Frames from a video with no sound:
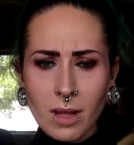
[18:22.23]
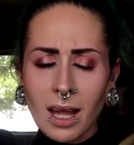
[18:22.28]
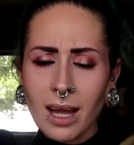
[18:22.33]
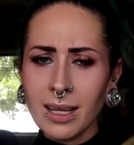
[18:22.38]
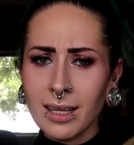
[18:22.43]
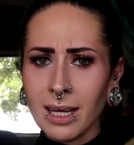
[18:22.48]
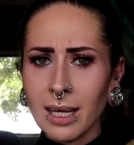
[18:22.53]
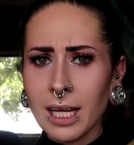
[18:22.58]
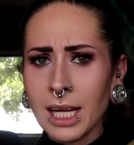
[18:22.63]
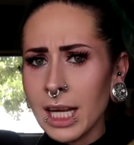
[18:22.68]

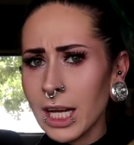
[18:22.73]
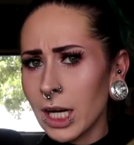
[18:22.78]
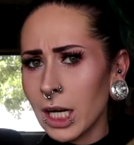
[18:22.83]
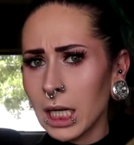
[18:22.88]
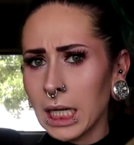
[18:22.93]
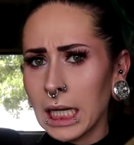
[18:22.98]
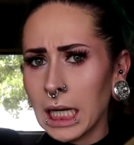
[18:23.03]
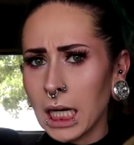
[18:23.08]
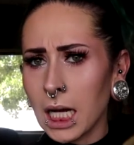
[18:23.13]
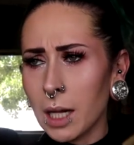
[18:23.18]
And then
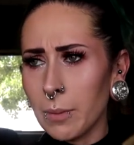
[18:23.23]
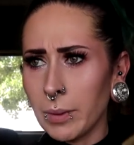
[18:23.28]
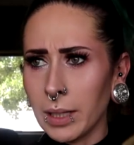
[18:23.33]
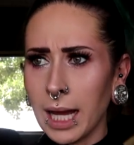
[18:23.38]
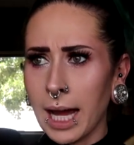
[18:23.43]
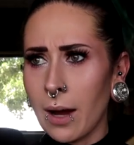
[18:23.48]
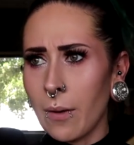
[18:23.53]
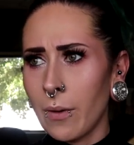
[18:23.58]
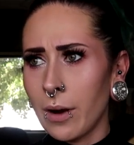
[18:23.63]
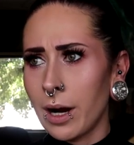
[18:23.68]
here in a couple
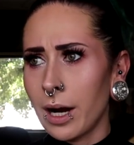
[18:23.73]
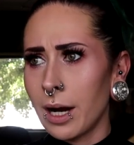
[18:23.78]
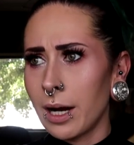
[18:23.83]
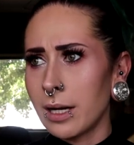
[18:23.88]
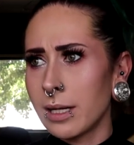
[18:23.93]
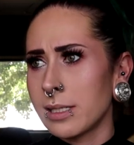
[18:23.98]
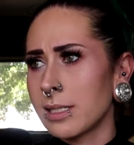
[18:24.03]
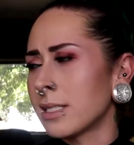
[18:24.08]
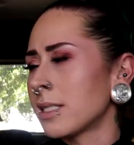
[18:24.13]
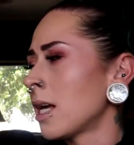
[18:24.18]

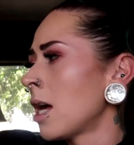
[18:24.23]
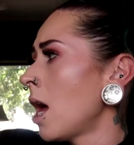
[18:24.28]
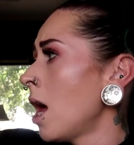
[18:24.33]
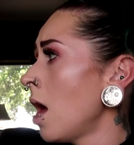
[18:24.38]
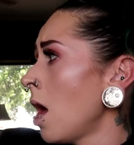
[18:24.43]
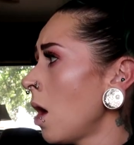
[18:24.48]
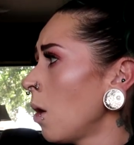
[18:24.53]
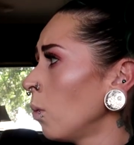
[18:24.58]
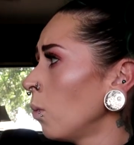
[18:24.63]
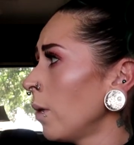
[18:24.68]
hours,
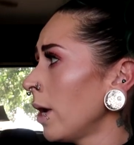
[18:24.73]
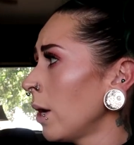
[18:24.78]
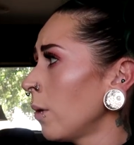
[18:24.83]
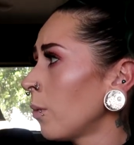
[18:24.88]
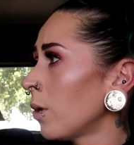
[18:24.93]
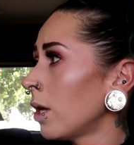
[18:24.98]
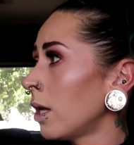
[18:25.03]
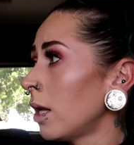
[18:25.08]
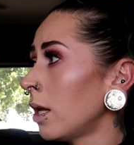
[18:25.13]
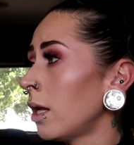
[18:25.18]
we
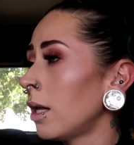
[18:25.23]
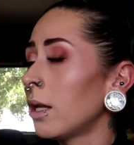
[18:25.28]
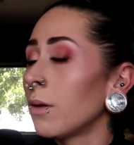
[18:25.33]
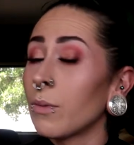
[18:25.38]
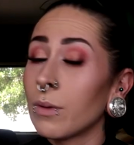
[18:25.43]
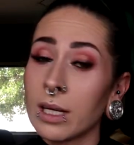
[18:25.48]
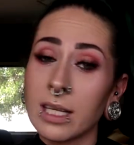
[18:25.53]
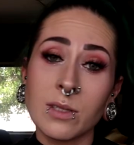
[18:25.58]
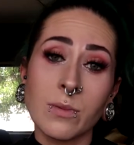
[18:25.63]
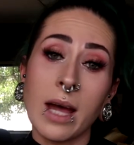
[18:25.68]
will,
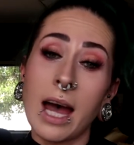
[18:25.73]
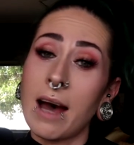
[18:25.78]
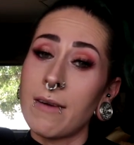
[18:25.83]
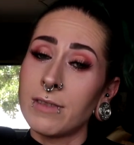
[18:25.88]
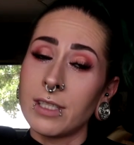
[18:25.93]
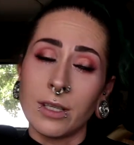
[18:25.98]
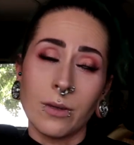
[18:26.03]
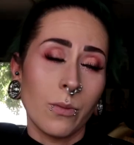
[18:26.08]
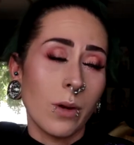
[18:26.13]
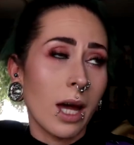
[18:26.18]
because we have
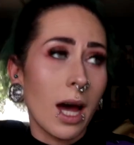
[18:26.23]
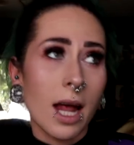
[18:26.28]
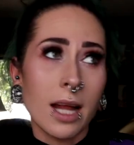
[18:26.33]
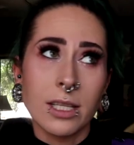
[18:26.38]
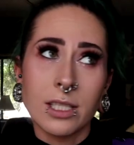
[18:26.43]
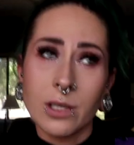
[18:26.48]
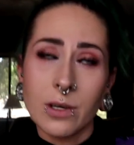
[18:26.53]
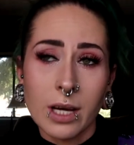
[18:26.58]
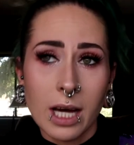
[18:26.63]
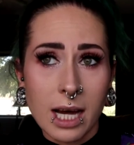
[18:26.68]
to, we
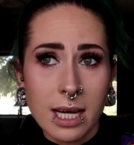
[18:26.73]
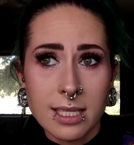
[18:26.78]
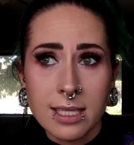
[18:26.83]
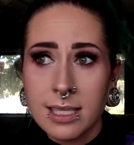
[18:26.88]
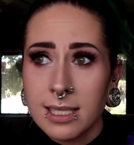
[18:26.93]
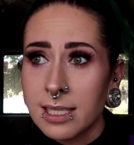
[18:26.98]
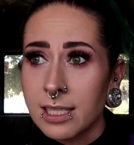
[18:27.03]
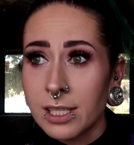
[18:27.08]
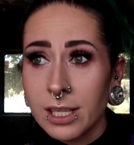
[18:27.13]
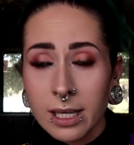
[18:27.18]
gotta do it guys.
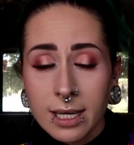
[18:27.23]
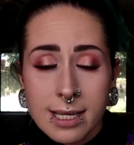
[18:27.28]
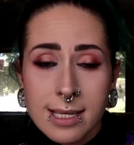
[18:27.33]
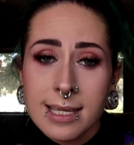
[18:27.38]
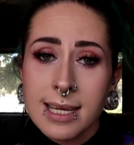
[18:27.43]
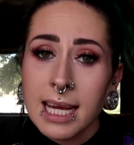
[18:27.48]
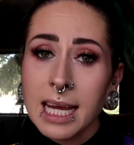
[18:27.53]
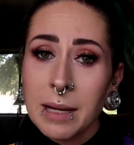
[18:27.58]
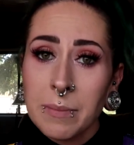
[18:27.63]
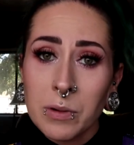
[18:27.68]
He's a dirty
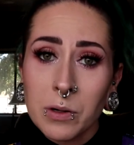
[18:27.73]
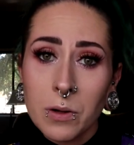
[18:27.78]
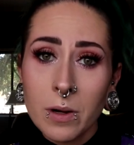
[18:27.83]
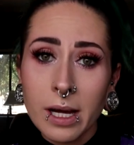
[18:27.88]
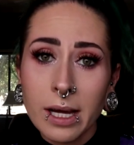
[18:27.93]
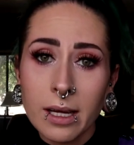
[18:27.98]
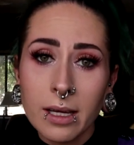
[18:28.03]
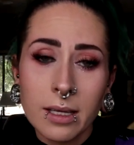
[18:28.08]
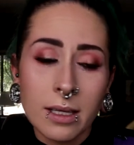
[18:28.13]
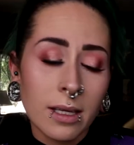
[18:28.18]
stinky
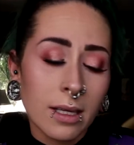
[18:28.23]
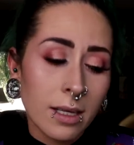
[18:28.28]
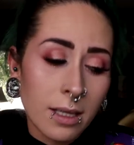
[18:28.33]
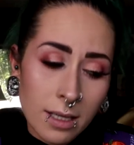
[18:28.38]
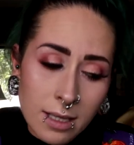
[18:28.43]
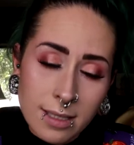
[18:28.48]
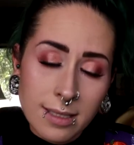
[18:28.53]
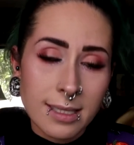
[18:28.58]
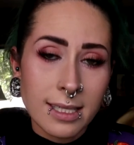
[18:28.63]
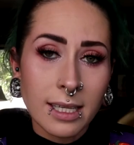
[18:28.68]
boy,
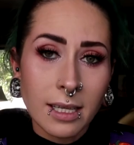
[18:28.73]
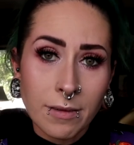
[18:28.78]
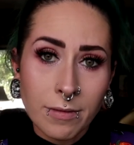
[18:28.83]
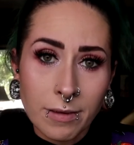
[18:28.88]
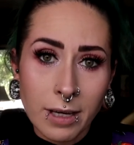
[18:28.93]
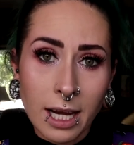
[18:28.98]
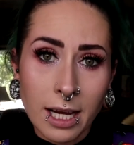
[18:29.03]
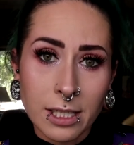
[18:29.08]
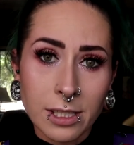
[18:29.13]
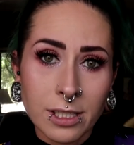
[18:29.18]
Ziggy
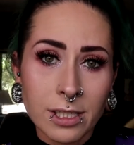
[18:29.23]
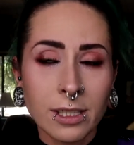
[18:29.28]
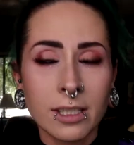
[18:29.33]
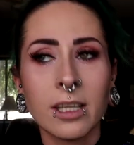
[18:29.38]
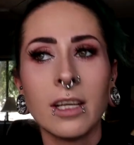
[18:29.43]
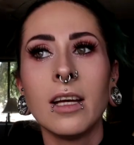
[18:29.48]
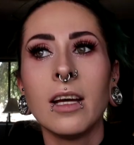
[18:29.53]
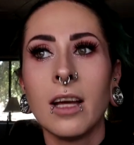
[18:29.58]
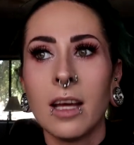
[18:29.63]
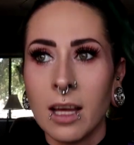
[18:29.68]
Fresh
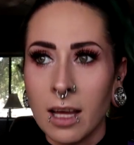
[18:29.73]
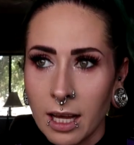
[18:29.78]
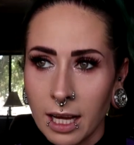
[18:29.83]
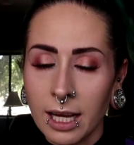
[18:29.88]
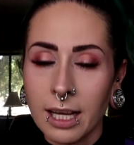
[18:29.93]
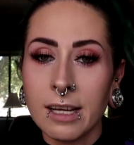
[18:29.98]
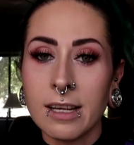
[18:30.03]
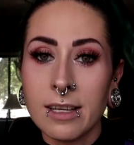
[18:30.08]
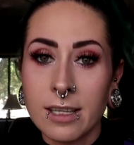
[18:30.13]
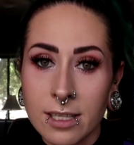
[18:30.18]

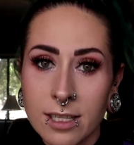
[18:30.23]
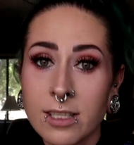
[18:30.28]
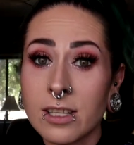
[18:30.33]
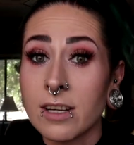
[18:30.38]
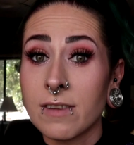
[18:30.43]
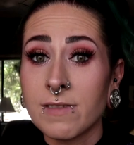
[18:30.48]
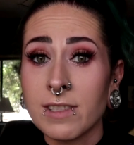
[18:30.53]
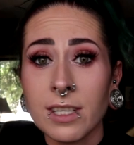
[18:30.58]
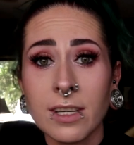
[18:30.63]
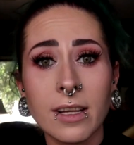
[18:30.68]
and he
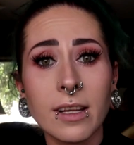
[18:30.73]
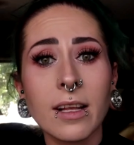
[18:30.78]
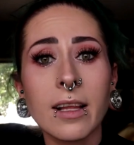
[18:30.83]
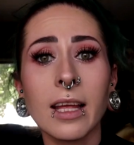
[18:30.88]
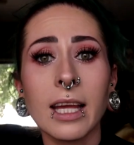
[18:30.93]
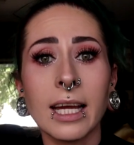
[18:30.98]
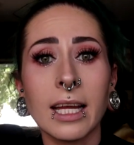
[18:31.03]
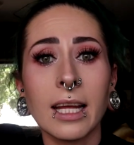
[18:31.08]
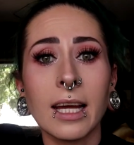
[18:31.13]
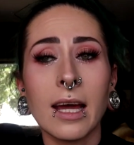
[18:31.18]
deserves a good
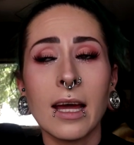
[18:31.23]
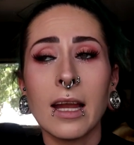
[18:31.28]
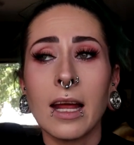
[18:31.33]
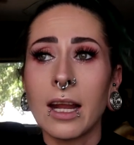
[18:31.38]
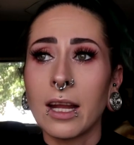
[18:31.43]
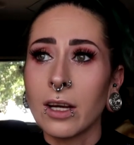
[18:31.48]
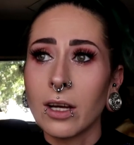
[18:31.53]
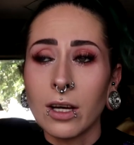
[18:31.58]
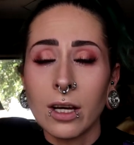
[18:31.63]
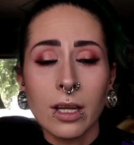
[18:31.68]
clean in
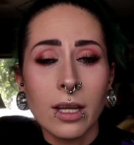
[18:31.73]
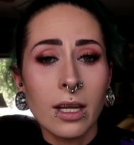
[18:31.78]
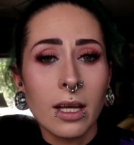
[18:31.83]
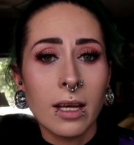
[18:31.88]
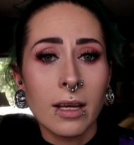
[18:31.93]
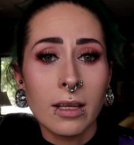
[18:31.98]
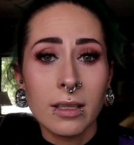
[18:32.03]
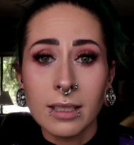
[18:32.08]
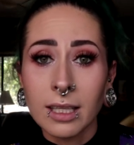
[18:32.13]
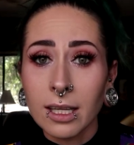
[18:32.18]
and a good
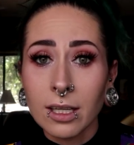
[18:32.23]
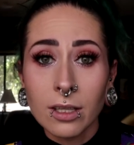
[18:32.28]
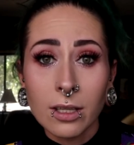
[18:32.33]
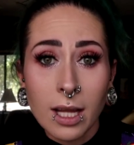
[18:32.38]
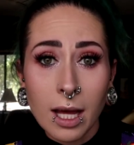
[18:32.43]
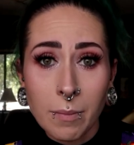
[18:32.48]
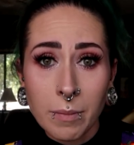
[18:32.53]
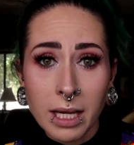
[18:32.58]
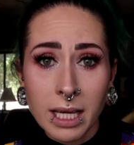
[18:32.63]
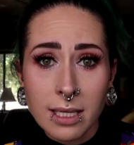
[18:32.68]
little
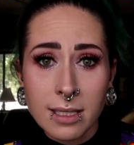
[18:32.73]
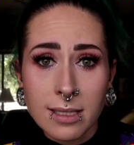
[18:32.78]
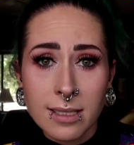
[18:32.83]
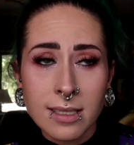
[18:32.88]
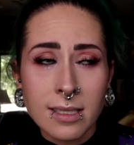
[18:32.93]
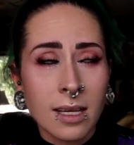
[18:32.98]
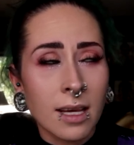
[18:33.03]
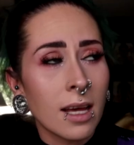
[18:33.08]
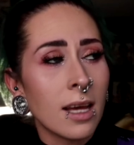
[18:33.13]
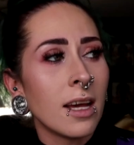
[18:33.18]

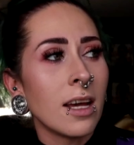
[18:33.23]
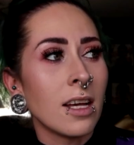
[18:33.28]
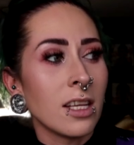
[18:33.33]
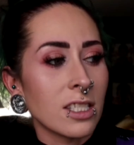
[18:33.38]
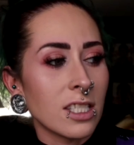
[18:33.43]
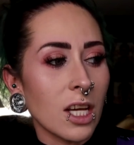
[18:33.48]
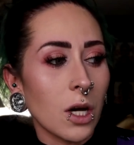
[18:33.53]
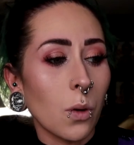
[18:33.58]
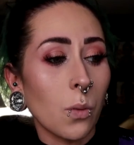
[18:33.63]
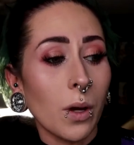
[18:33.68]
nummies.
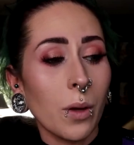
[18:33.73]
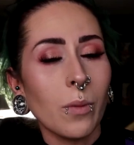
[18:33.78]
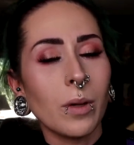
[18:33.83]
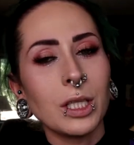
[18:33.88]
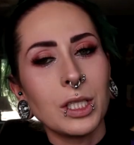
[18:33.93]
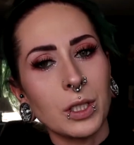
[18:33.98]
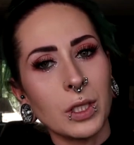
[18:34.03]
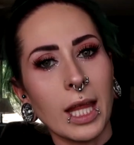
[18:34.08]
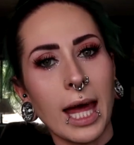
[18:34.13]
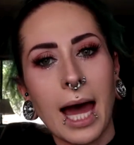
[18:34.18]
So we
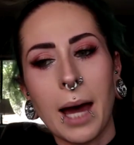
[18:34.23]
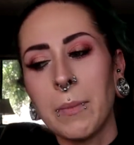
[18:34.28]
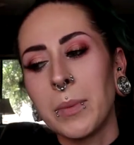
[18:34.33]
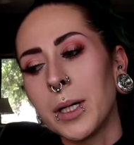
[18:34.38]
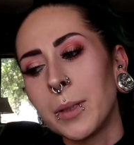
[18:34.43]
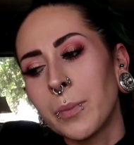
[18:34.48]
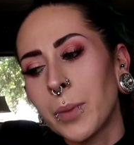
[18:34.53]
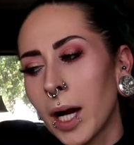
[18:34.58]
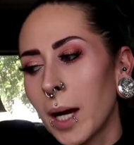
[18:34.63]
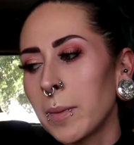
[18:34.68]
will do that,
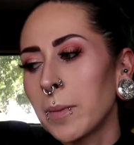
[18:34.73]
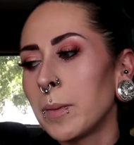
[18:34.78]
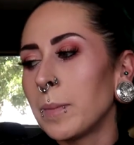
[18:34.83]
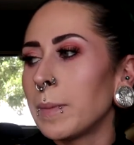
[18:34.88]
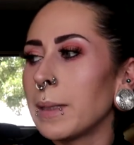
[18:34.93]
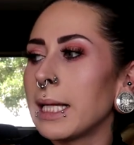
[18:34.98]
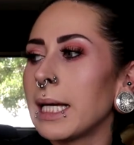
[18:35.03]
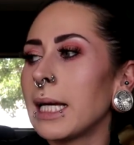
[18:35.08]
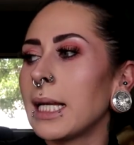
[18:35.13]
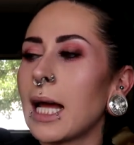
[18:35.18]
but
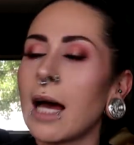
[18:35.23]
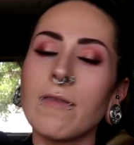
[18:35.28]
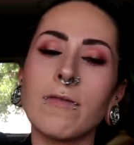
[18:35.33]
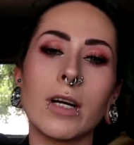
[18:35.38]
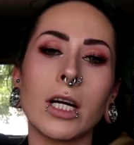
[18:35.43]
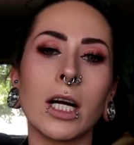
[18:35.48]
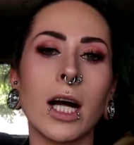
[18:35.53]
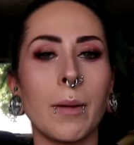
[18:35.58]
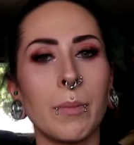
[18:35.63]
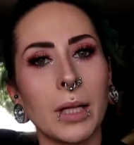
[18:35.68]
probably not
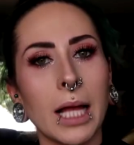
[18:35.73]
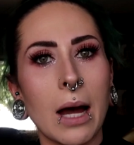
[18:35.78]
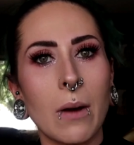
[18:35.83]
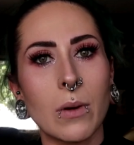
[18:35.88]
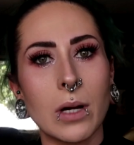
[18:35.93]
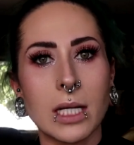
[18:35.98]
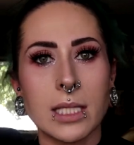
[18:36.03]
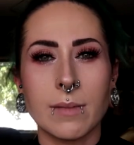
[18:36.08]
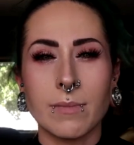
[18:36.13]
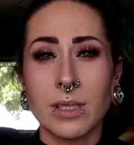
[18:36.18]
for a couple
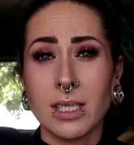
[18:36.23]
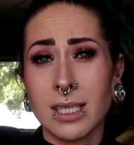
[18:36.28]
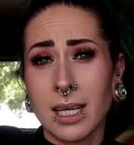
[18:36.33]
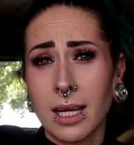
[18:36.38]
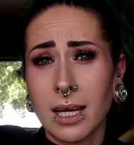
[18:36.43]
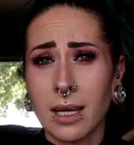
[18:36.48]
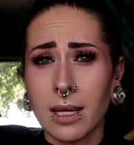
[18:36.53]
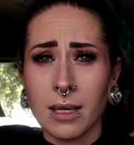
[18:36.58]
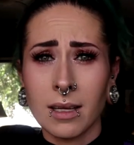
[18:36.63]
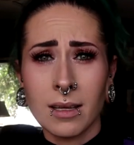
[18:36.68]
hours. I'm just
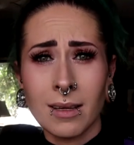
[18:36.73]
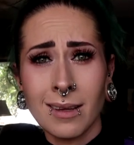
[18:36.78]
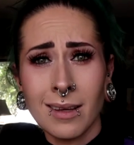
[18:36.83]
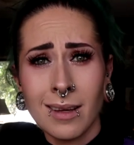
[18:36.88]
gonna